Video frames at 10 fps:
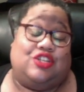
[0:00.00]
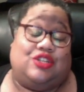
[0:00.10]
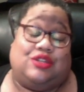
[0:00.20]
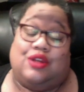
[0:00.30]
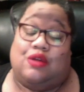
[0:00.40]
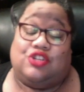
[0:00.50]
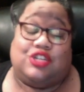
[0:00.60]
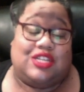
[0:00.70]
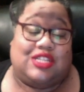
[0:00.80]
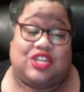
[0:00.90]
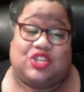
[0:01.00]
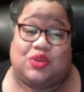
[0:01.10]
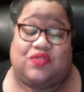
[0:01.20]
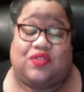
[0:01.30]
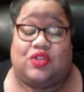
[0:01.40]
you know, she just said she
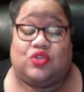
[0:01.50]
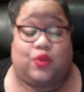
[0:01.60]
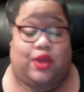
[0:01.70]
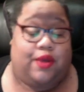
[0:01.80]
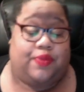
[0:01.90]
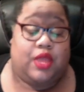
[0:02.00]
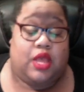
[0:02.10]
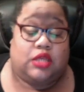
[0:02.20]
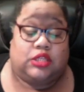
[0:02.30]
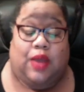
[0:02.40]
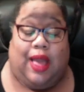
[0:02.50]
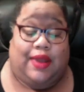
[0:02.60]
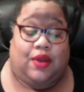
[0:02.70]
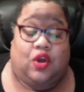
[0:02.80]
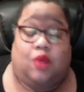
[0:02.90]
wasn't feeling too well. So
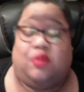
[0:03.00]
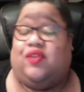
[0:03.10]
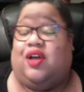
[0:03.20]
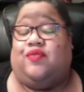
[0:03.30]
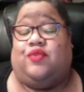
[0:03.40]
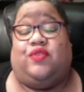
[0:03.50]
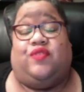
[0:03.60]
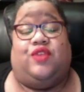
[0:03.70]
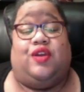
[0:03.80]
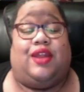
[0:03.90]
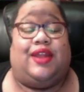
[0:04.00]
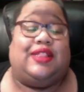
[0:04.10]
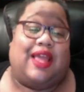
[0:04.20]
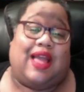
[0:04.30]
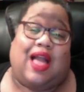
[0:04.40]
I don't know, but if I if we figure out
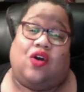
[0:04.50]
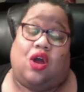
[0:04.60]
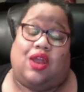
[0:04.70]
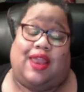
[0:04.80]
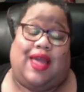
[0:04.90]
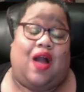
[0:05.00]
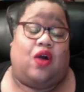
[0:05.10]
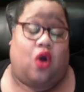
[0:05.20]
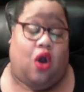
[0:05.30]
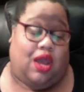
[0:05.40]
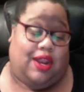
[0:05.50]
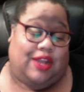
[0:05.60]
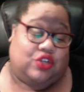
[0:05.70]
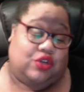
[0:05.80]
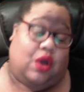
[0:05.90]
anything, I'll call. I'll, I'll call and
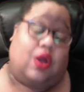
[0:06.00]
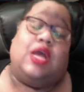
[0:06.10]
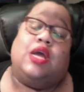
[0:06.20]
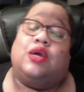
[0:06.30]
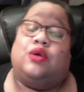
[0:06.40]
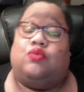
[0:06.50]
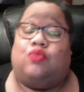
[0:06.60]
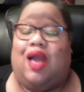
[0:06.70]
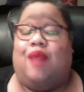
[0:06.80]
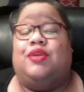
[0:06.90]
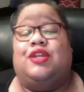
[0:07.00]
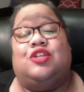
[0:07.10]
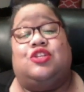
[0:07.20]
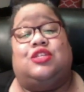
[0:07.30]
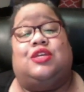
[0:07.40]
let you know. Robert
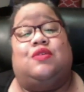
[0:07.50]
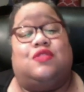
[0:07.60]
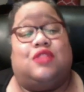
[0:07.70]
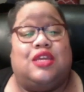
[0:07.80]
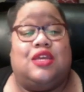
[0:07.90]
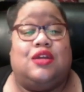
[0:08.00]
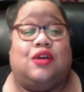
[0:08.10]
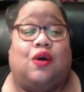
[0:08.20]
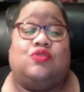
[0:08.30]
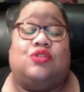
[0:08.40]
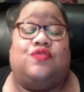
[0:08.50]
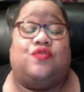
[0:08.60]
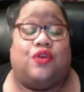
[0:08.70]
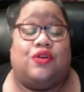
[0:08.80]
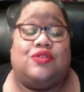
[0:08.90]
and Gizelle then go to the
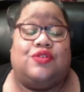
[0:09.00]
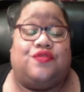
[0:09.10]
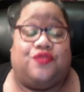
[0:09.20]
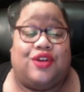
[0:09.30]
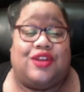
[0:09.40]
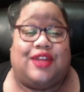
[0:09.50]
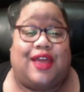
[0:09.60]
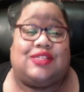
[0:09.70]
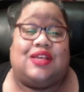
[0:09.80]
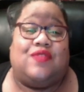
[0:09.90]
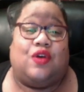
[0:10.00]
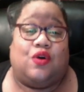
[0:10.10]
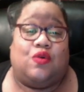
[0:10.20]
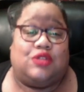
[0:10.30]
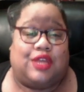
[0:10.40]
front, the front desk of the
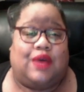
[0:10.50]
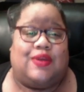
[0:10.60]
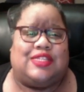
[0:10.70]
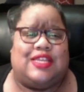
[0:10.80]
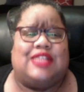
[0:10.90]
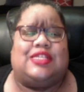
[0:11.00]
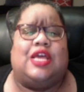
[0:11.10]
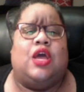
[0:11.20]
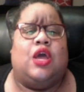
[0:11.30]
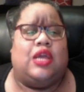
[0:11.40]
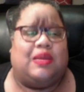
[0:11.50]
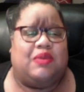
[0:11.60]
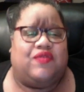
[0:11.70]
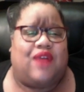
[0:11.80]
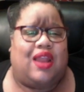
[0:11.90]
hotel and says, "Can
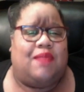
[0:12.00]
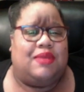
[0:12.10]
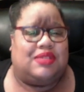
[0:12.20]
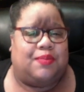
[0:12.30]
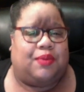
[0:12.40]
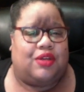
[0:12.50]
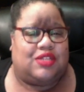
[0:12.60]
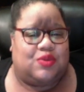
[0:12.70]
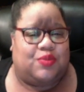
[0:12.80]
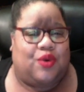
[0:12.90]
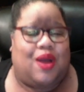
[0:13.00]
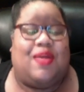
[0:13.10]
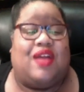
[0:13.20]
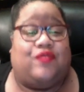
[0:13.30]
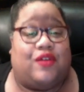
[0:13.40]
we file a missing person report?" I'm
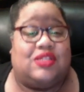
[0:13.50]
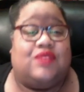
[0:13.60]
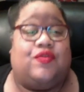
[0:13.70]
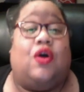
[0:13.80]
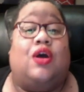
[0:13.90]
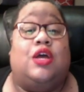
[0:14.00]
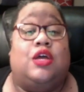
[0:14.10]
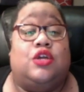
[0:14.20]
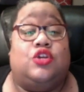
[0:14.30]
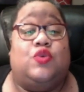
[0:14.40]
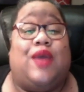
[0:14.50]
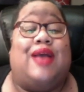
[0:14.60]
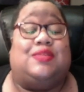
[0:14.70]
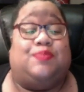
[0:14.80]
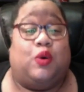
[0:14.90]
like, first of all, you
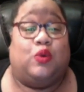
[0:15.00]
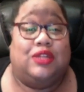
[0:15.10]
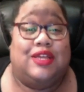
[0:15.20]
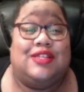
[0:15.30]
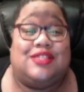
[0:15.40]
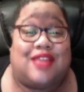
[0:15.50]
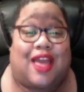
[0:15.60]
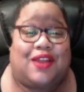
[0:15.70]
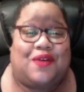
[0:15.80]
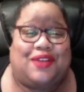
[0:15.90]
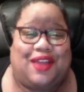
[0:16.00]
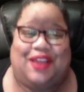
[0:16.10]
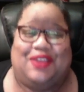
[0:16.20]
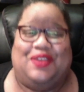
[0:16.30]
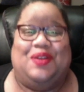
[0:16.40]
ask the police that,
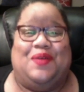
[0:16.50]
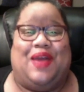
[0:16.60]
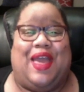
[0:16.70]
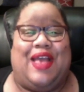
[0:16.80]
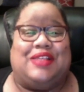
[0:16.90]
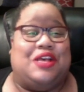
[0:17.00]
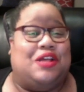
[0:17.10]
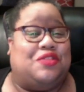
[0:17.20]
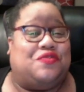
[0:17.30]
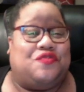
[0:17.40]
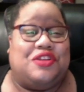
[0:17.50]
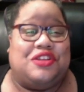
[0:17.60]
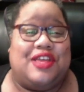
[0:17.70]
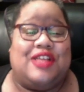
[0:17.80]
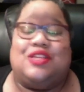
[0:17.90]
okay? You don't ask the
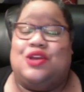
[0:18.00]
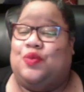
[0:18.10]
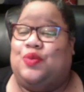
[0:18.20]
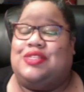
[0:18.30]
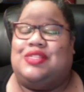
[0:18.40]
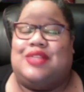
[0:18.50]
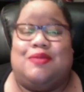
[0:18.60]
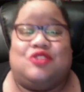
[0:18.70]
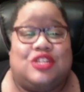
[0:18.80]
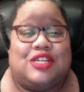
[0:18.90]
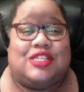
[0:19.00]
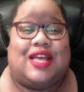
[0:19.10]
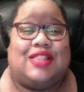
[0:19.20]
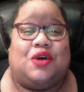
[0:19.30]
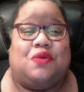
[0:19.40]
front desk receptionist
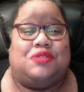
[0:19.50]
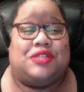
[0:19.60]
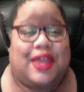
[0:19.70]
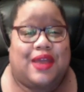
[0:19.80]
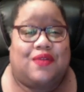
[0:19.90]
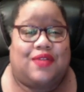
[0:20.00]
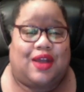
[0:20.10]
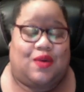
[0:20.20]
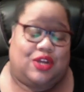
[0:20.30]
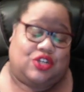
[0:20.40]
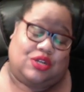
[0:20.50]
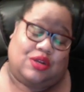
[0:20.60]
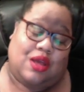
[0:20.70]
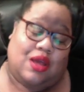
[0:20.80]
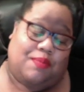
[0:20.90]
at the hotel that question.
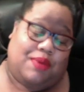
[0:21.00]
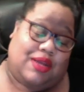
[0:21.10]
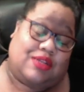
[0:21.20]
But